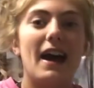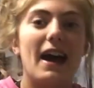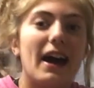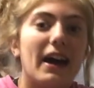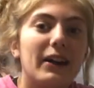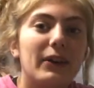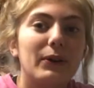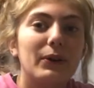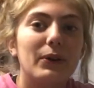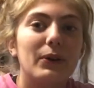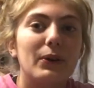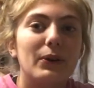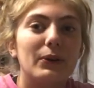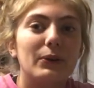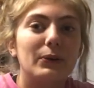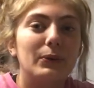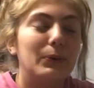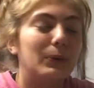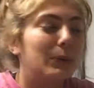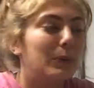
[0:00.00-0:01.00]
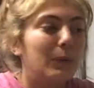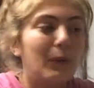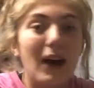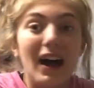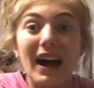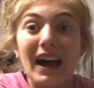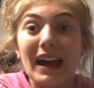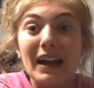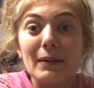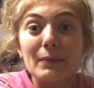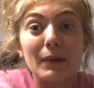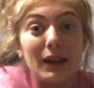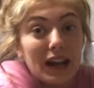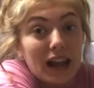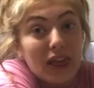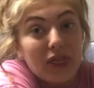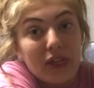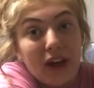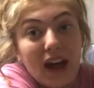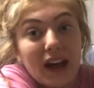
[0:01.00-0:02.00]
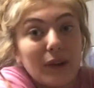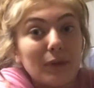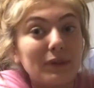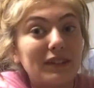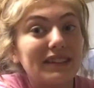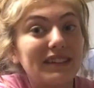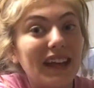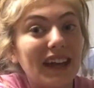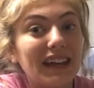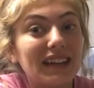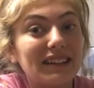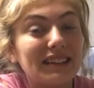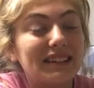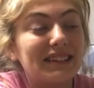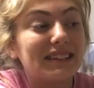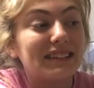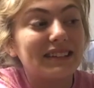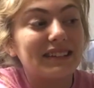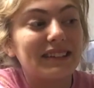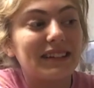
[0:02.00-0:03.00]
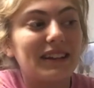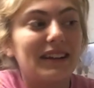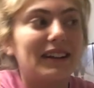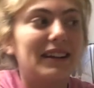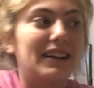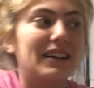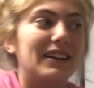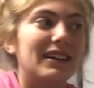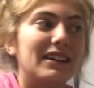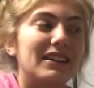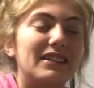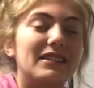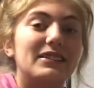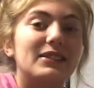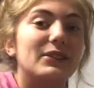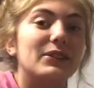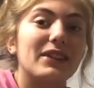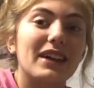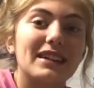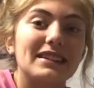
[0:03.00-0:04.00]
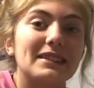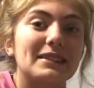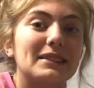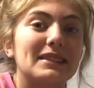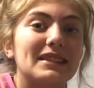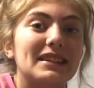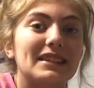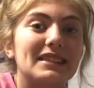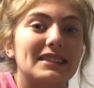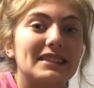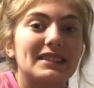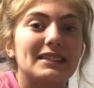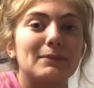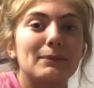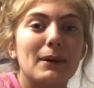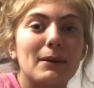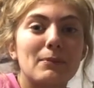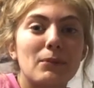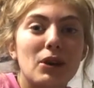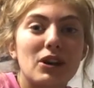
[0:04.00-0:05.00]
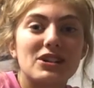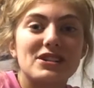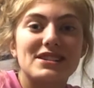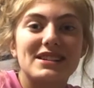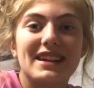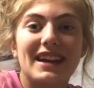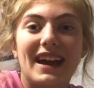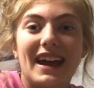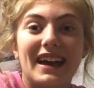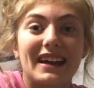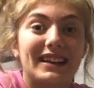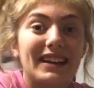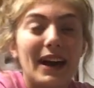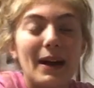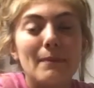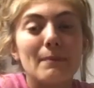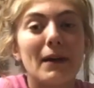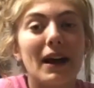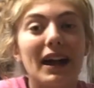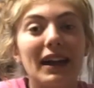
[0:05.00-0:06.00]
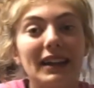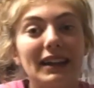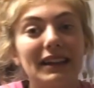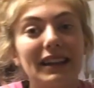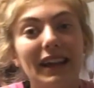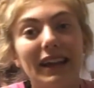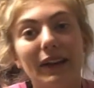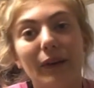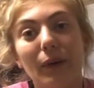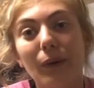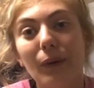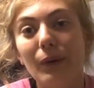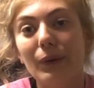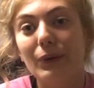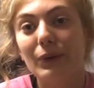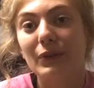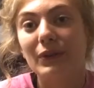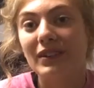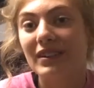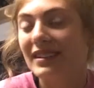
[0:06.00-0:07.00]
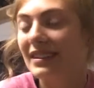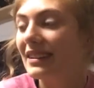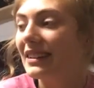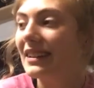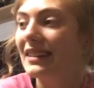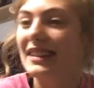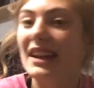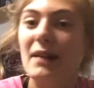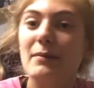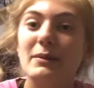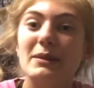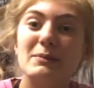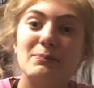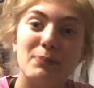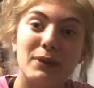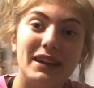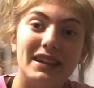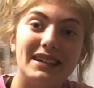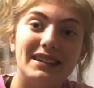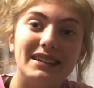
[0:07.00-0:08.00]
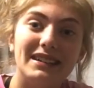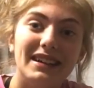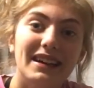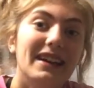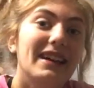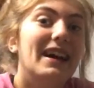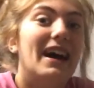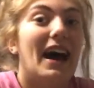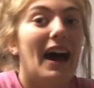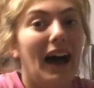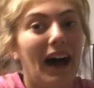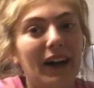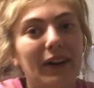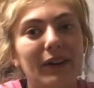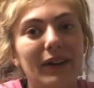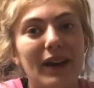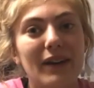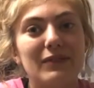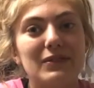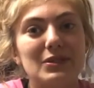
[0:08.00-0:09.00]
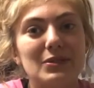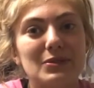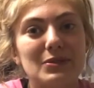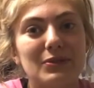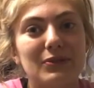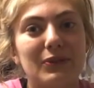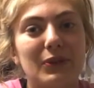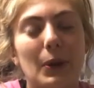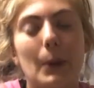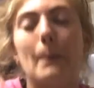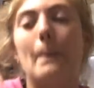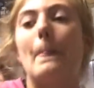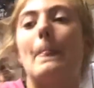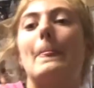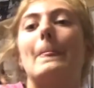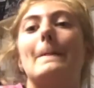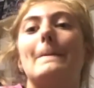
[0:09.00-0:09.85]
I don't know why, but I thought it was nice. So this is my marching hat, not my like own, because I'm in pit. I don't have a uniform.